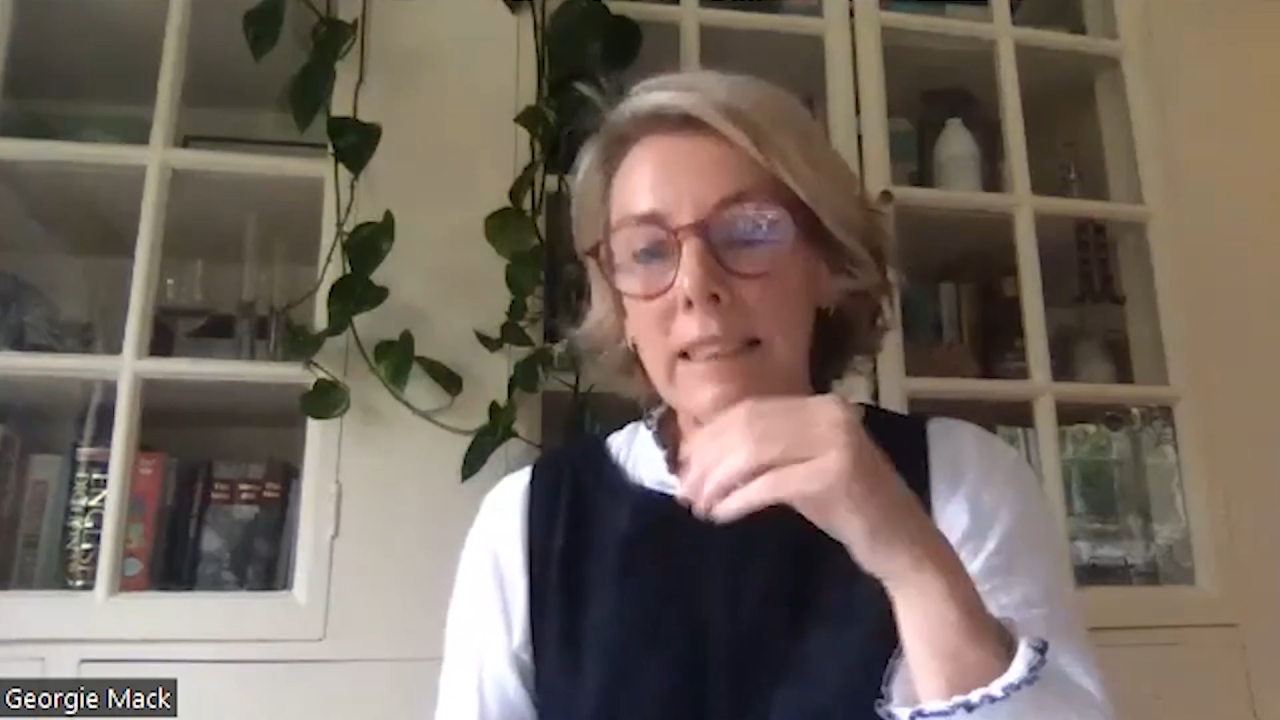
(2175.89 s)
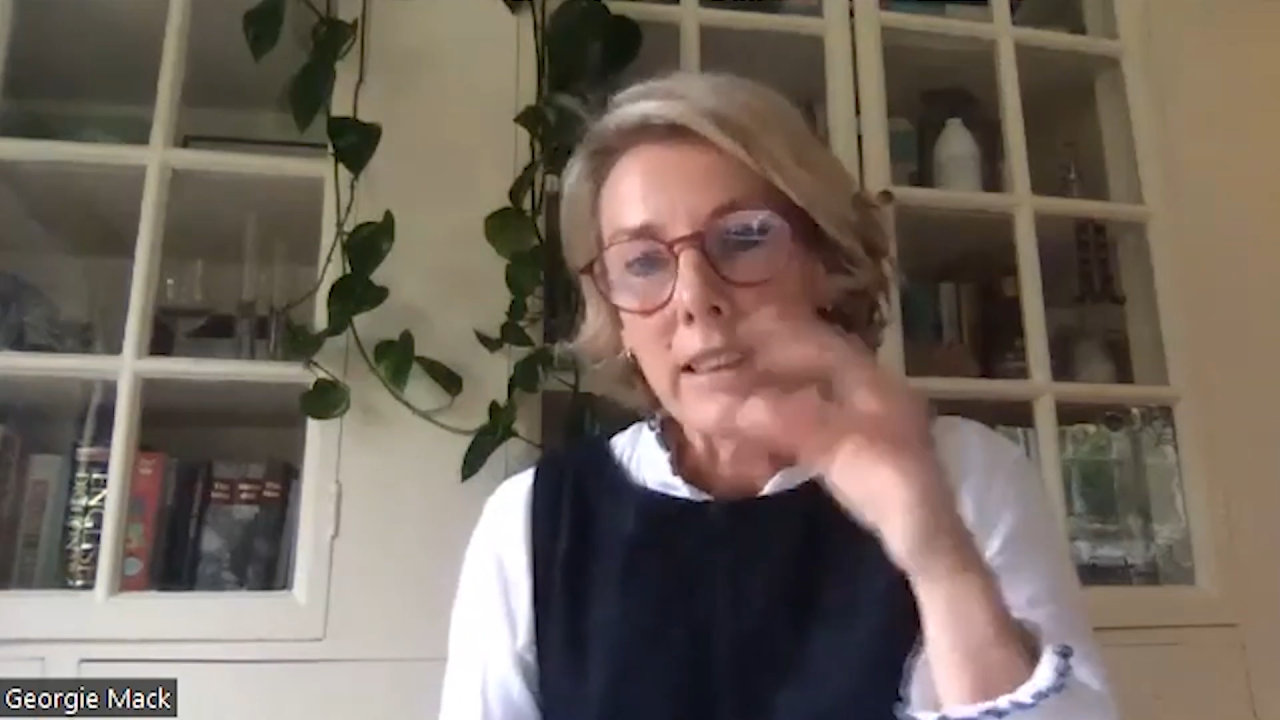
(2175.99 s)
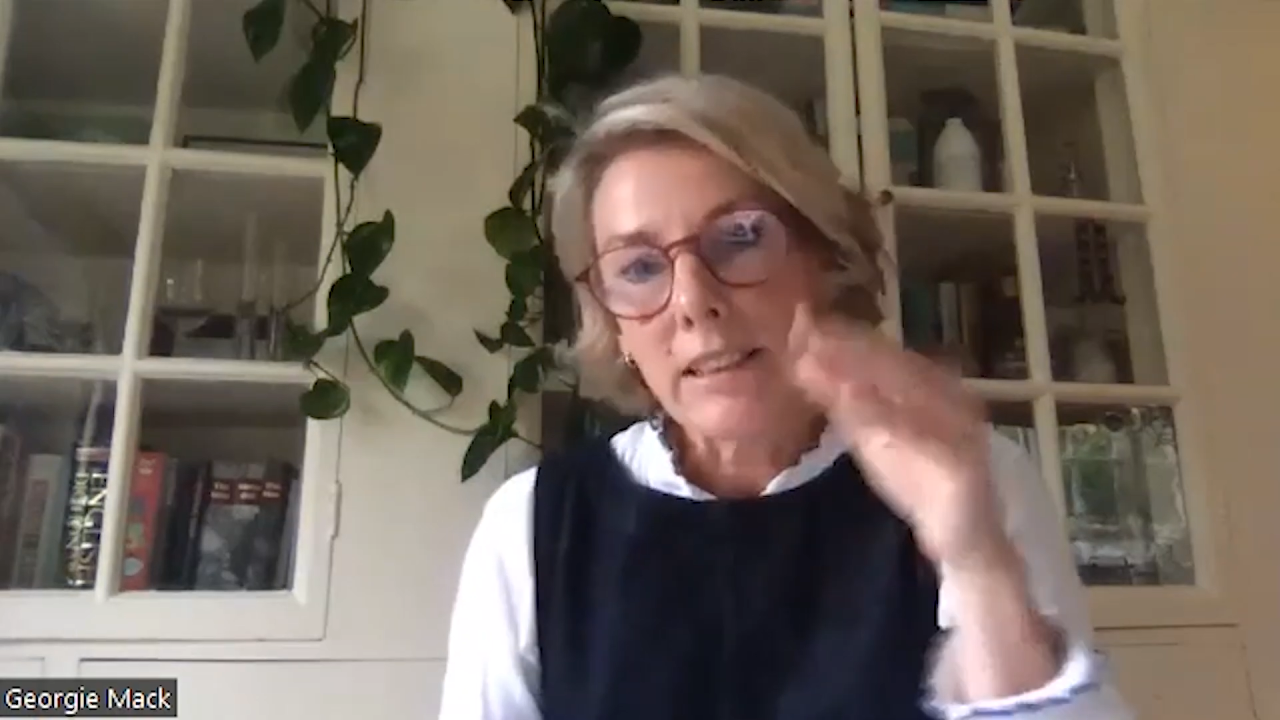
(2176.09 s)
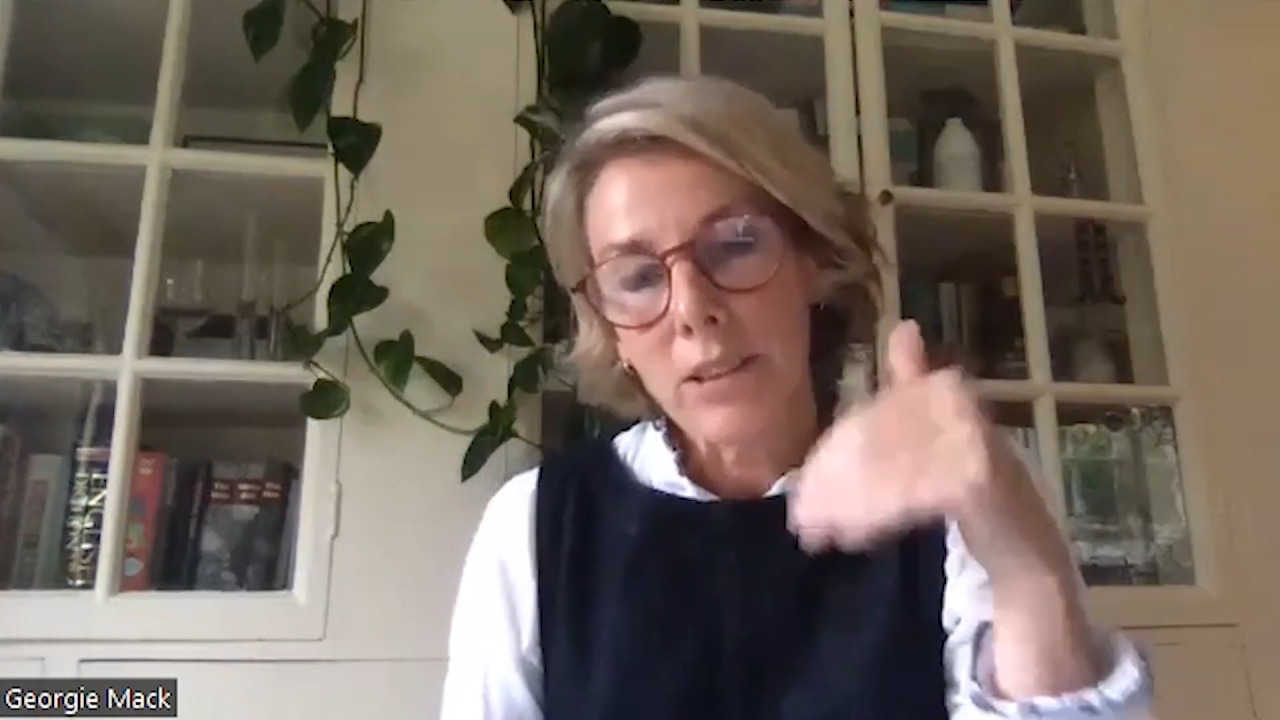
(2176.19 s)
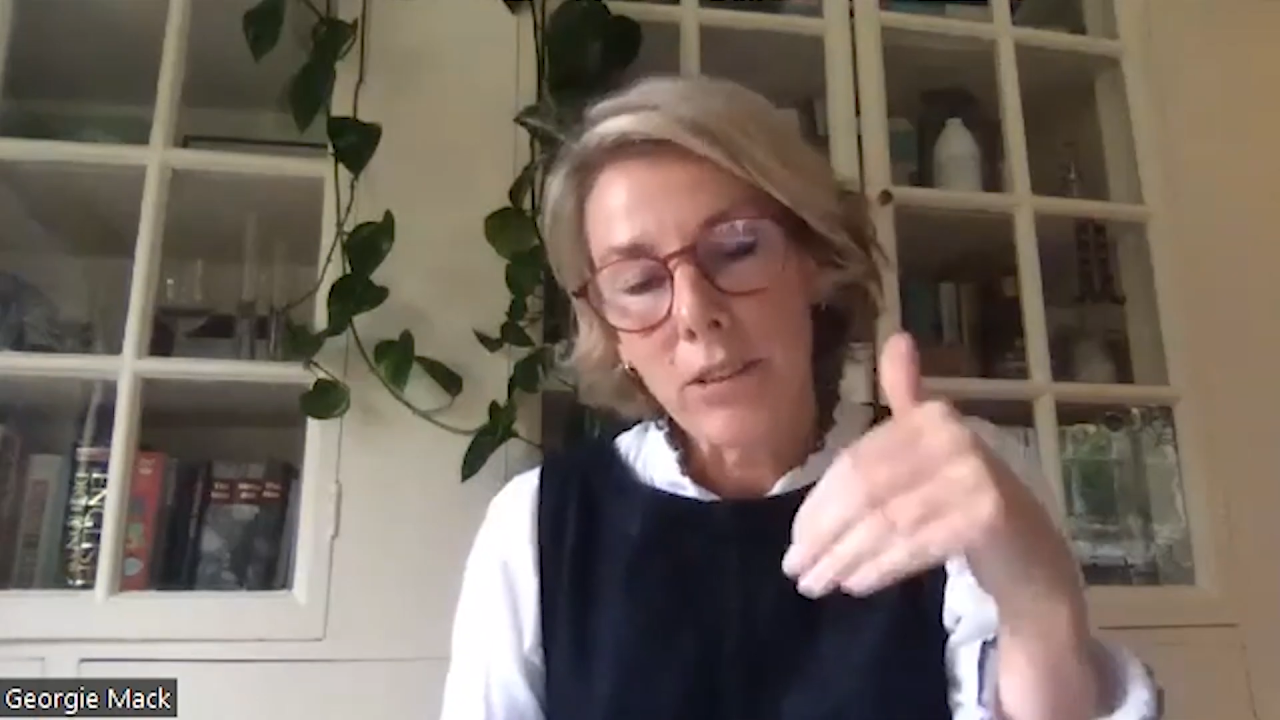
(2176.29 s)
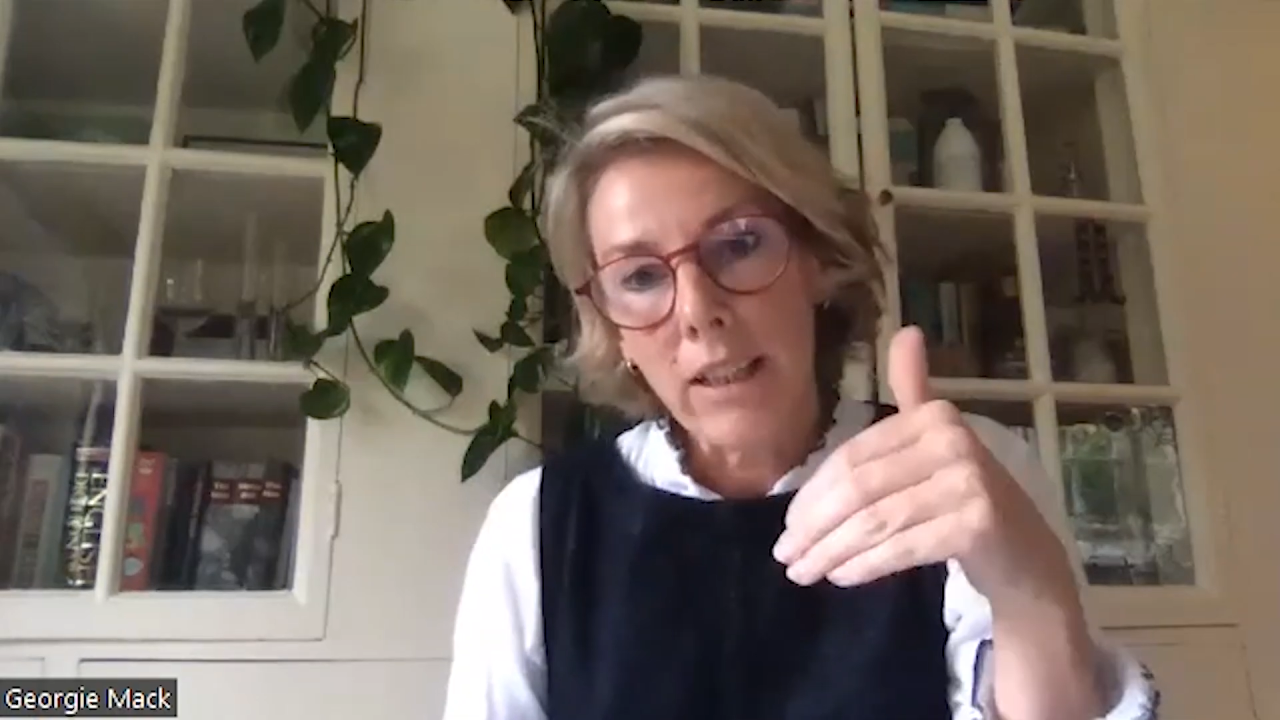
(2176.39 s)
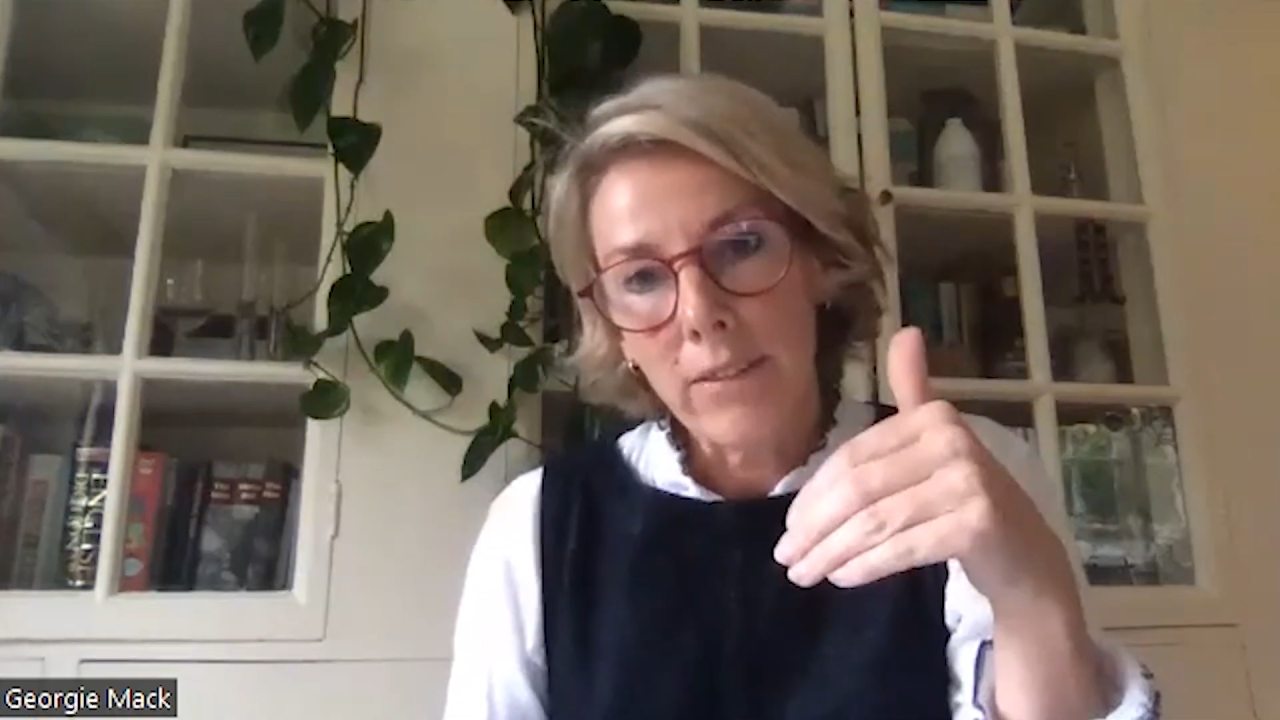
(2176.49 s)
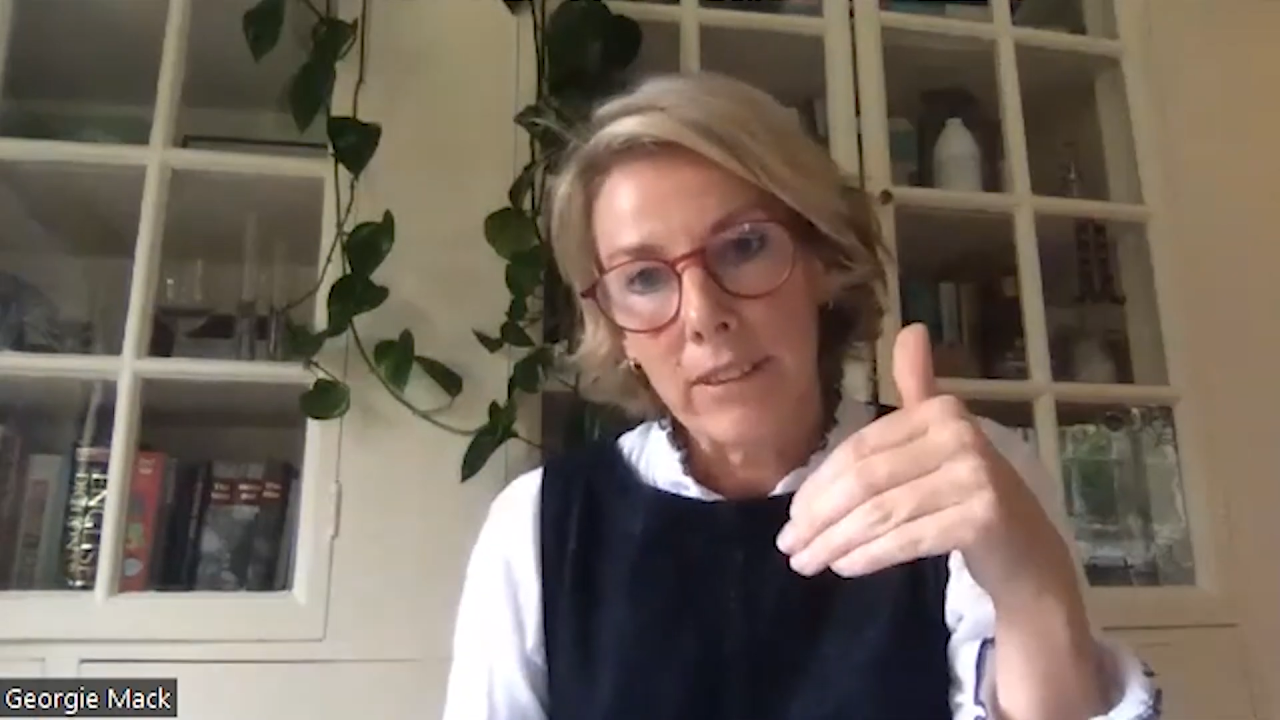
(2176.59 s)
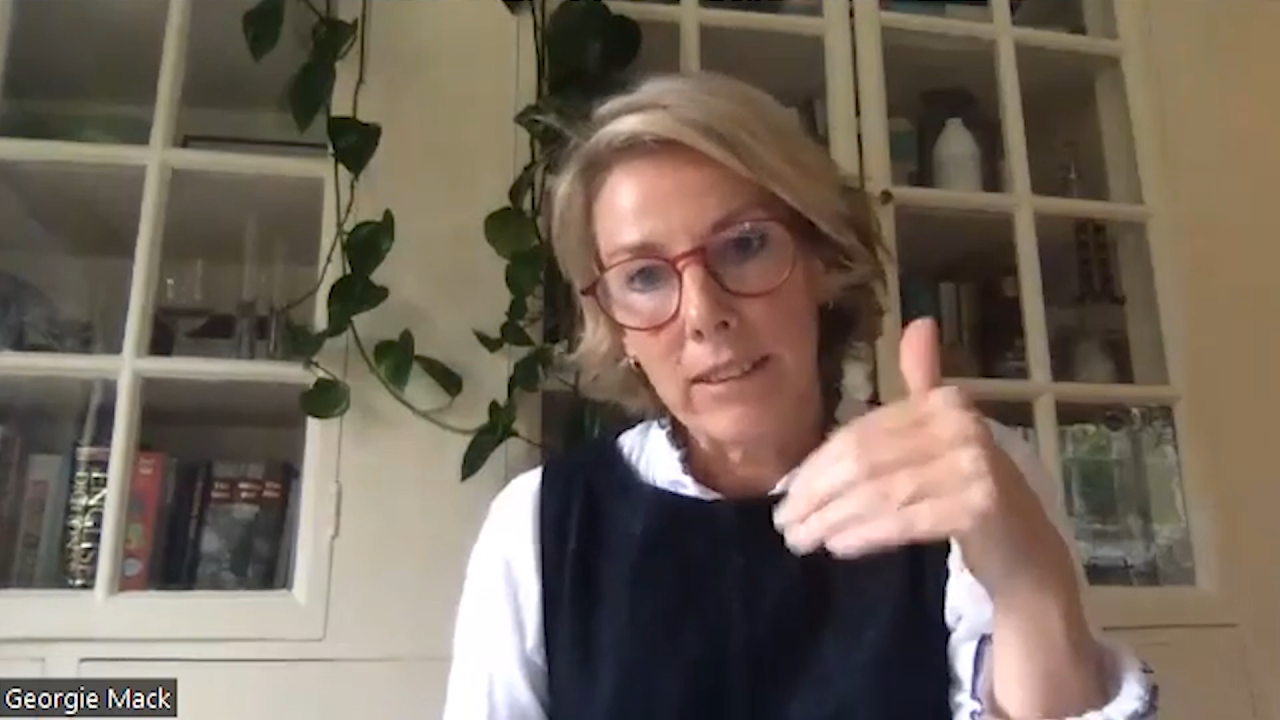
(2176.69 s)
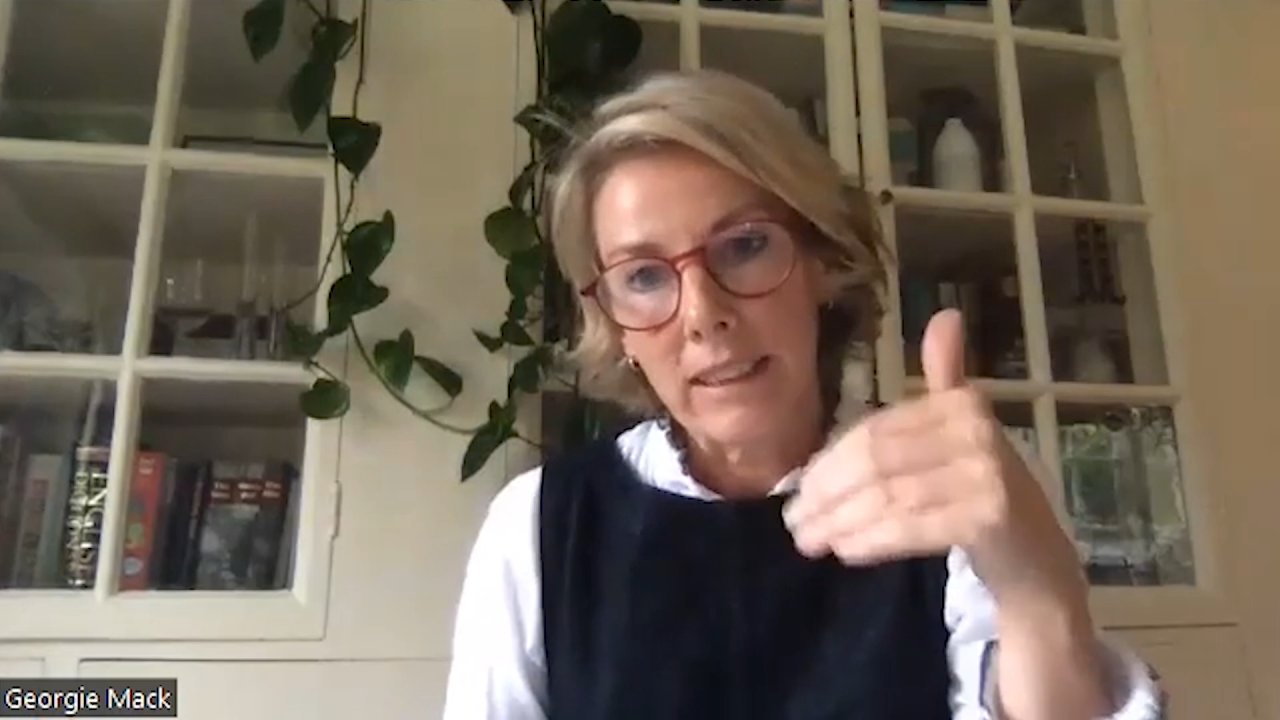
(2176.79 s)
into the drivers